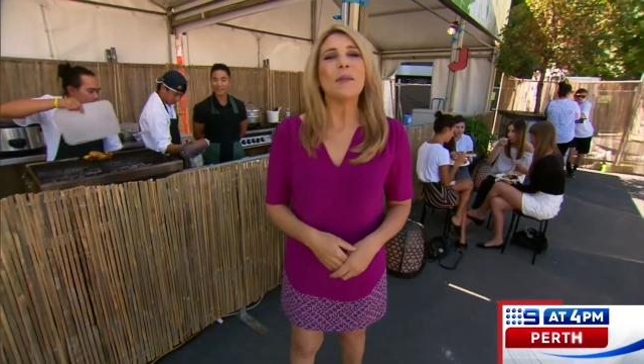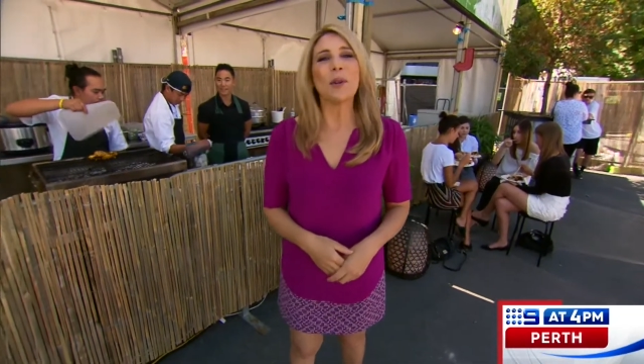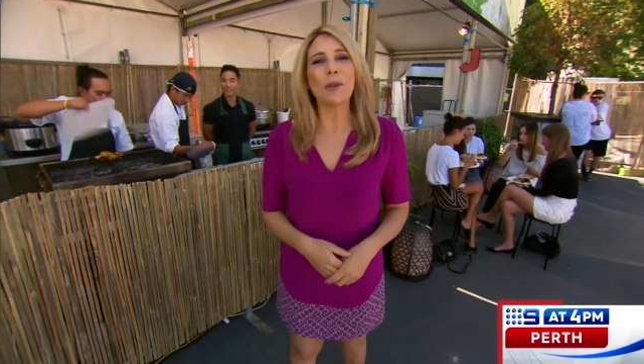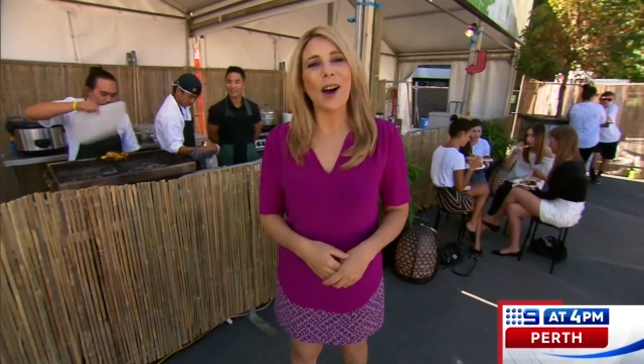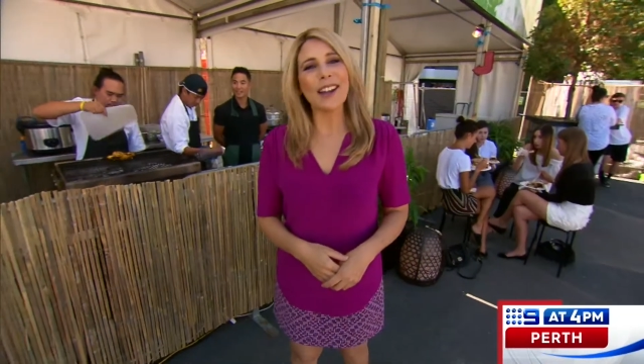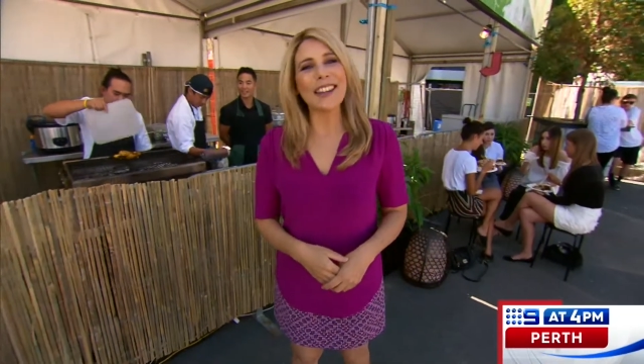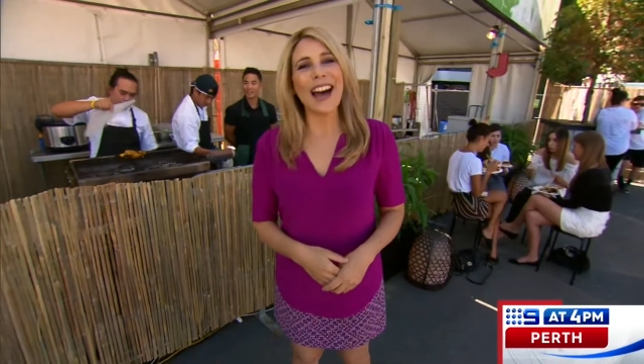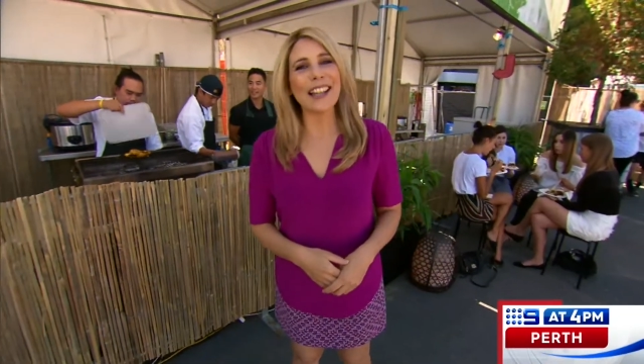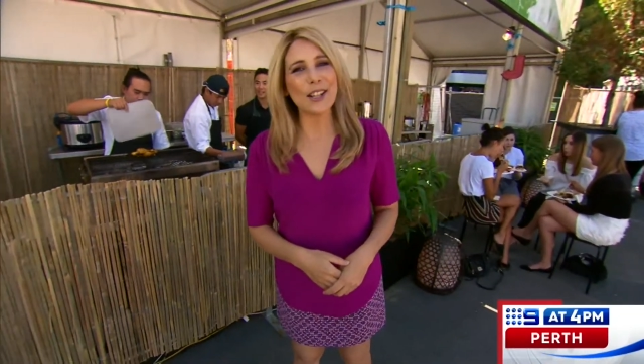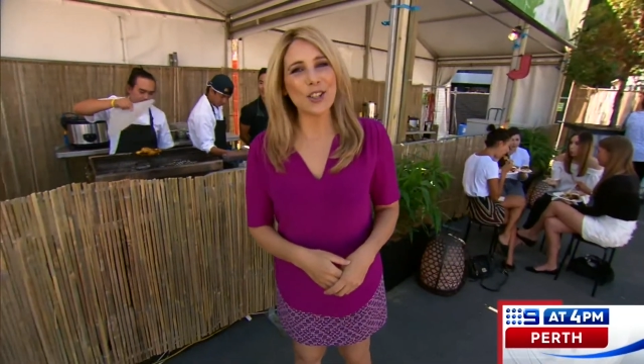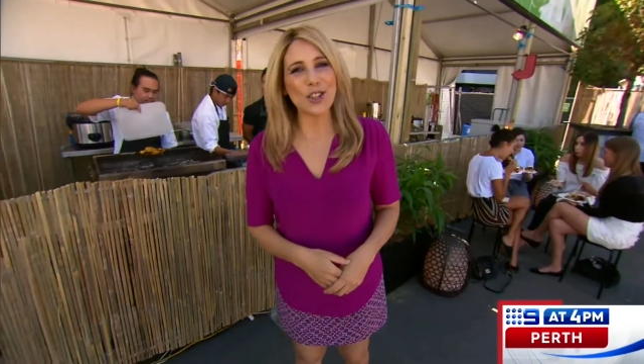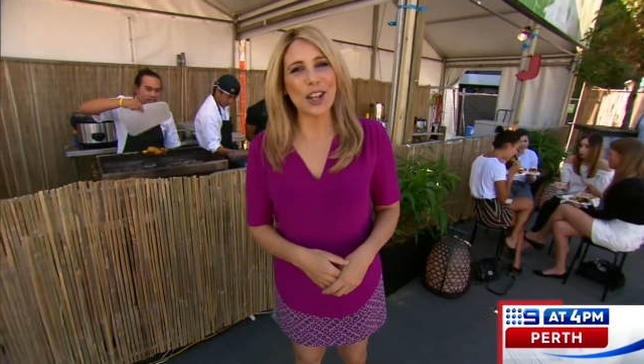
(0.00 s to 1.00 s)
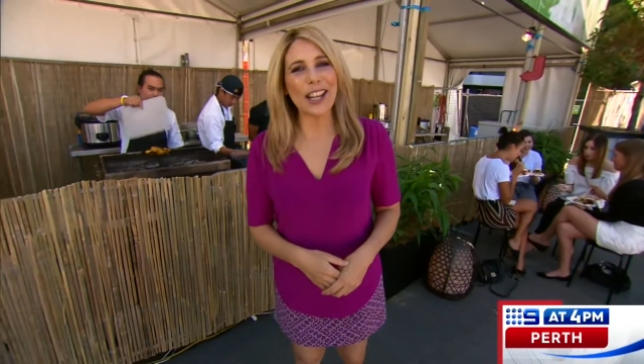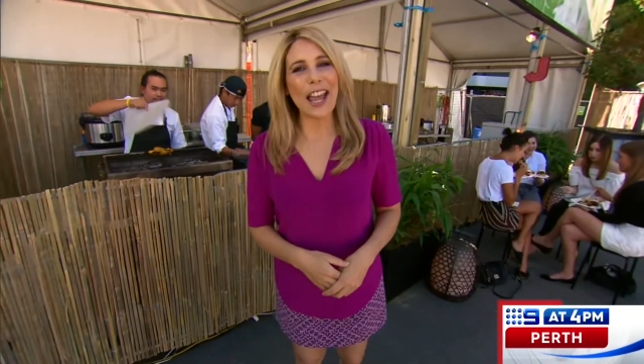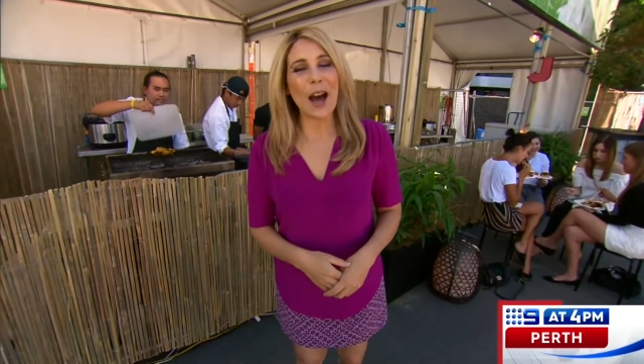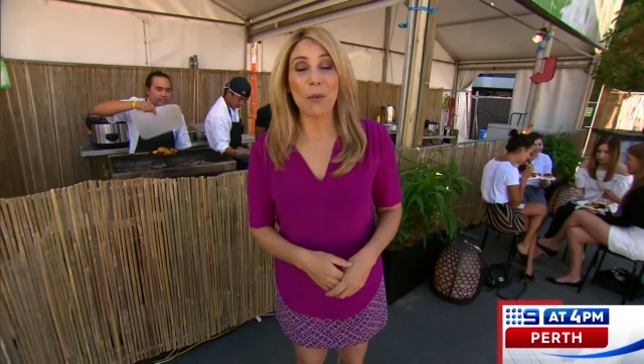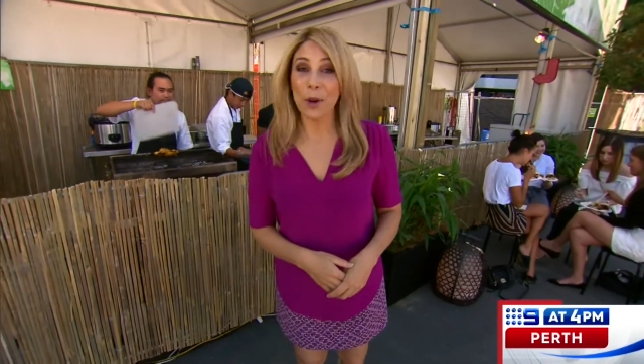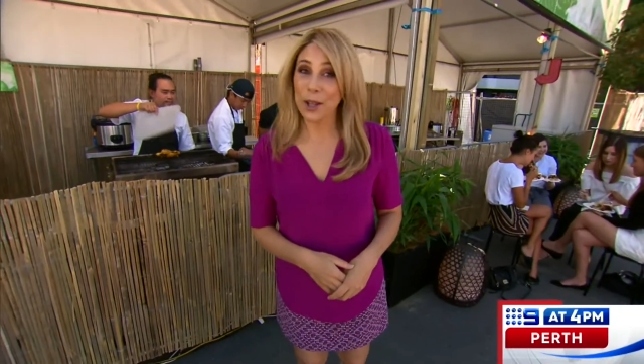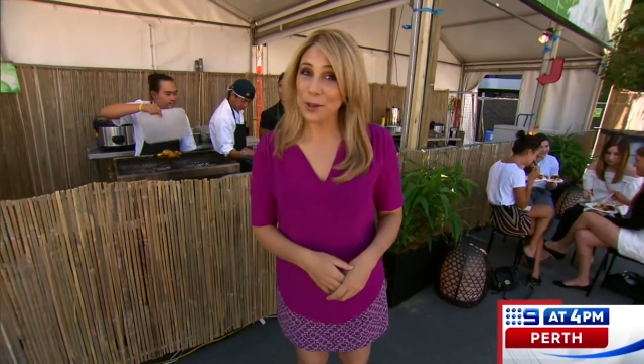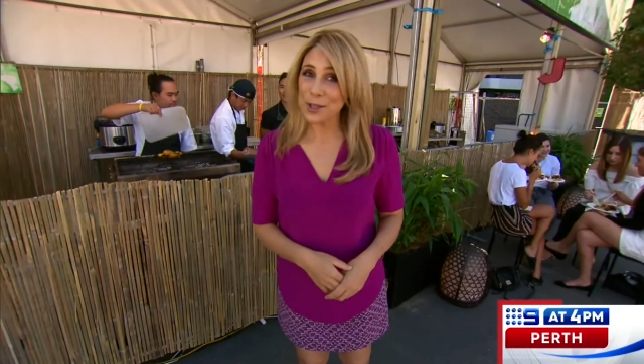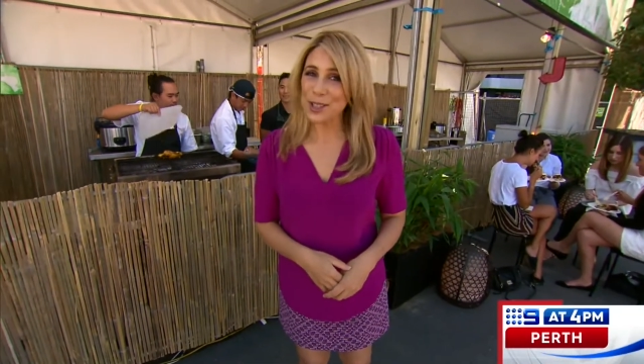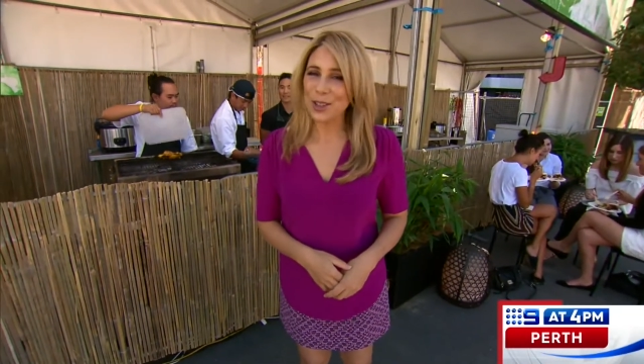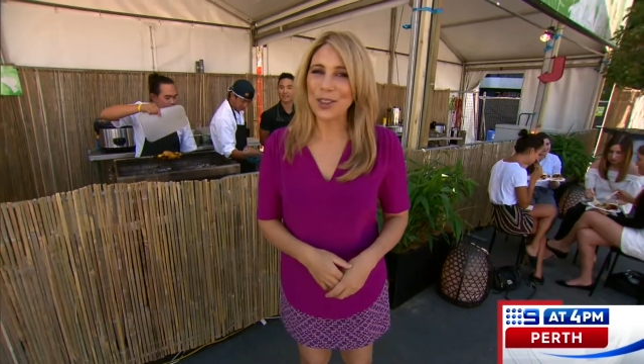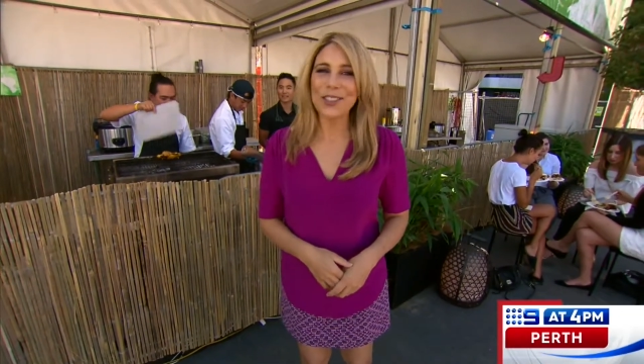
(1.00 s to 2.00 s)
But right now let's check out what else
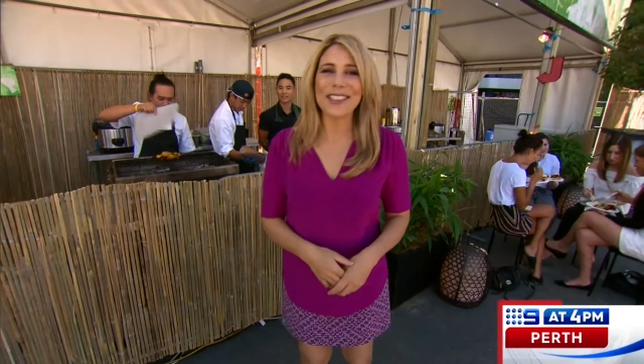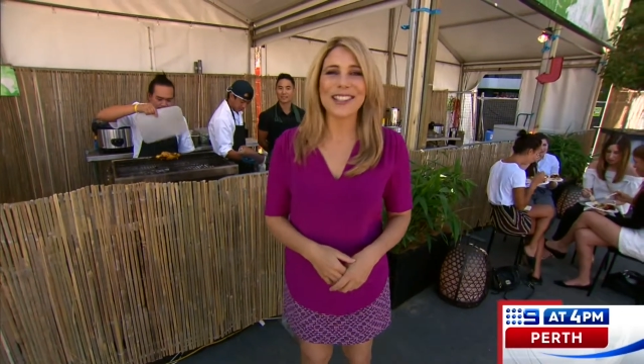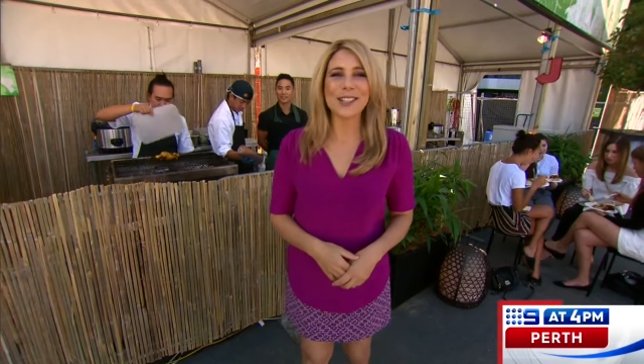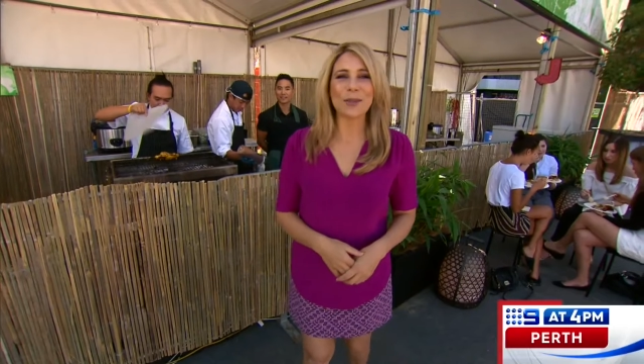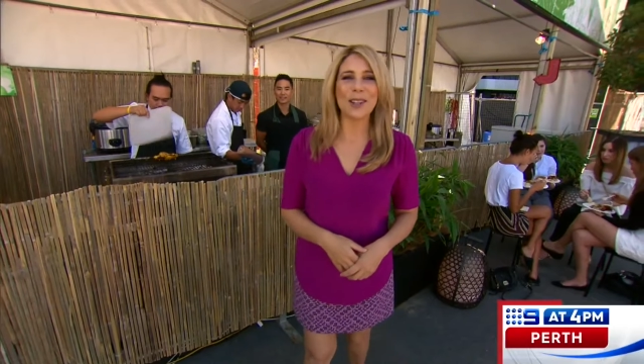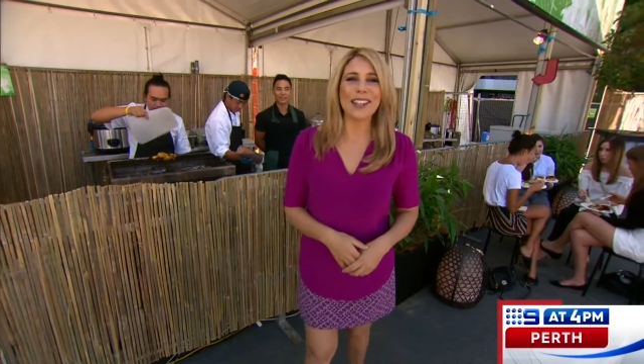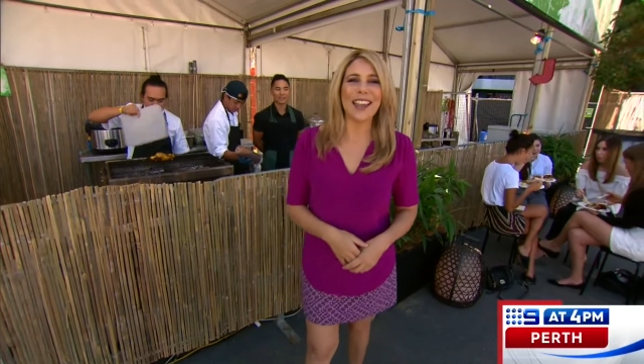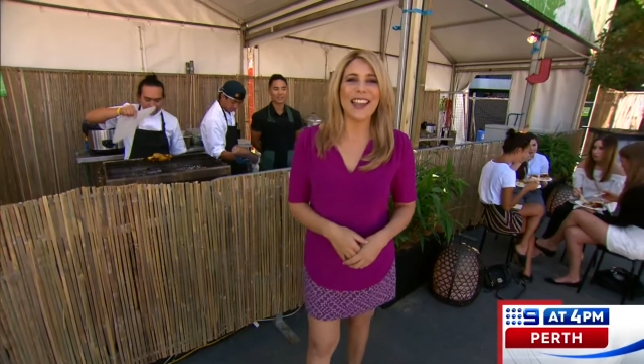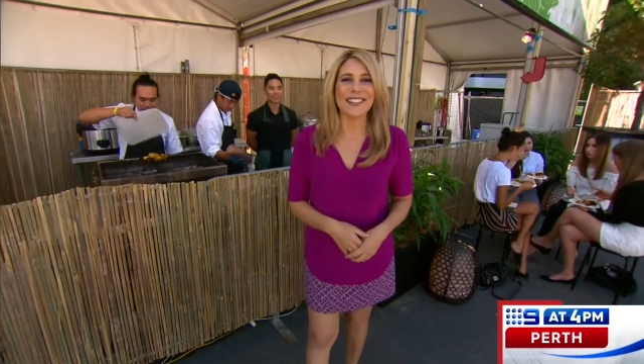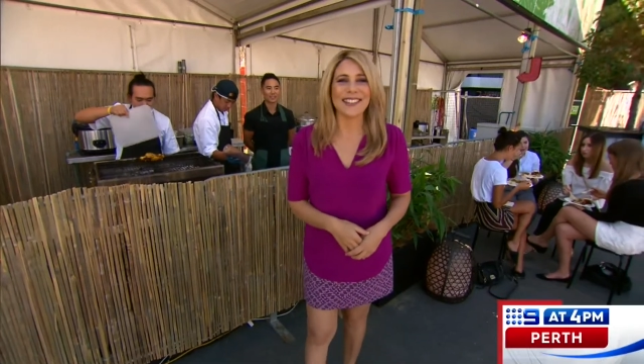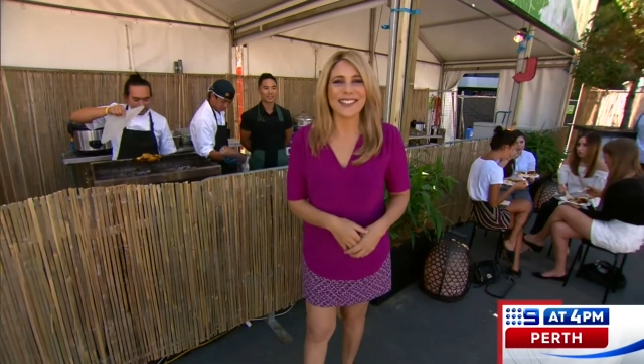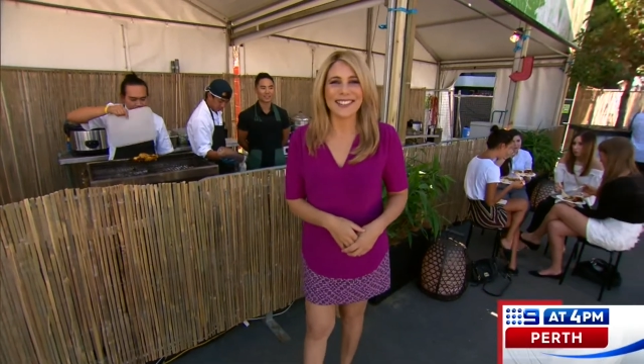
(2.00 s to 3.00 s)
is on this weekend.